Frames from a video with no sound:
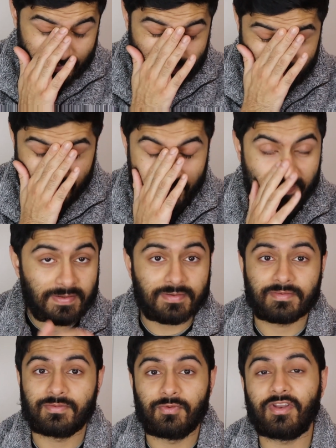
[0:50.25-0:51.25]
Yeah.
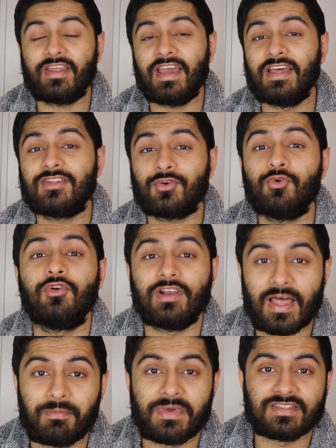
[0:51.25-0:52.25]
We're going to get into all of
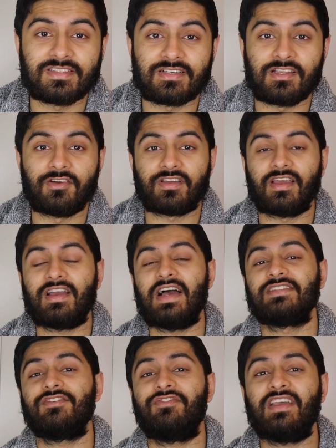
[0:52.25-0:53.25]
that basically, okay
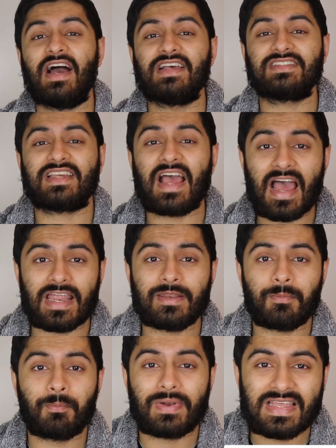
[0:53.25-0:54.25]
guys? If you guys
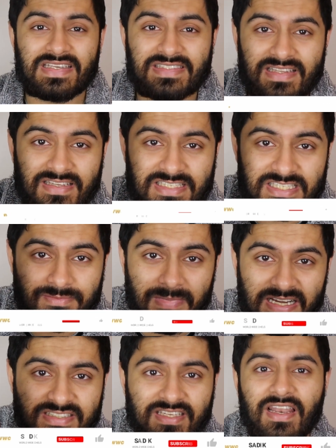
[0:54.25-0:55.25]
can, please
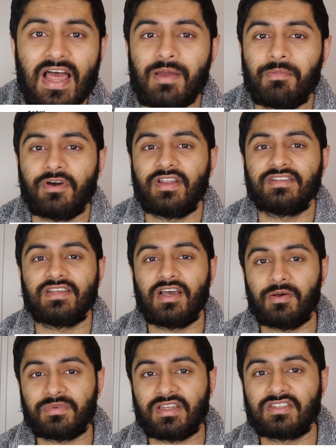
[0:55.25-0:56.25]
smash the like button as it
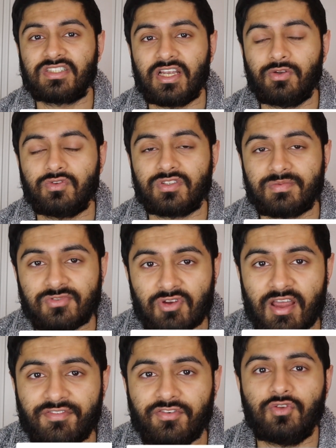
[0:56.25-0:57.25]
helps out the channel.
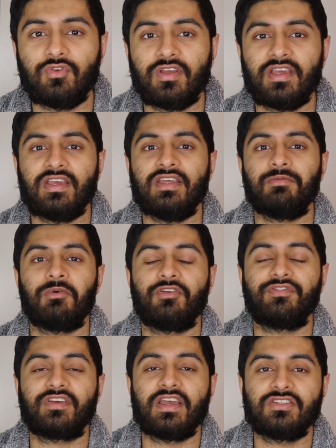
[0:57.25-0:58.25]
Subscribe if you're new here, hit the
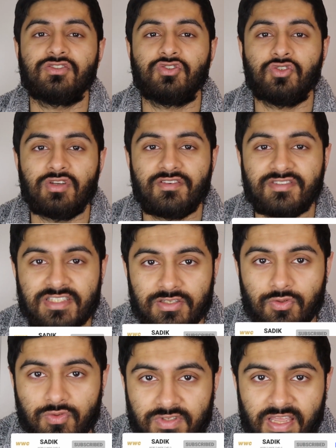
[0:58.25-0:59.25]
notification, tune in every
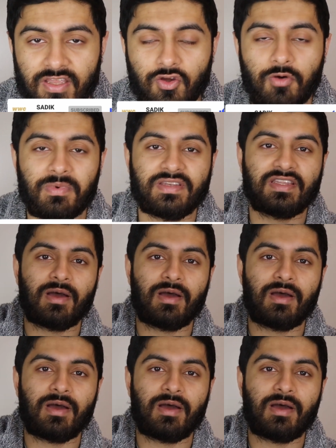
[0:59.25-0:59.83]
single day. Comment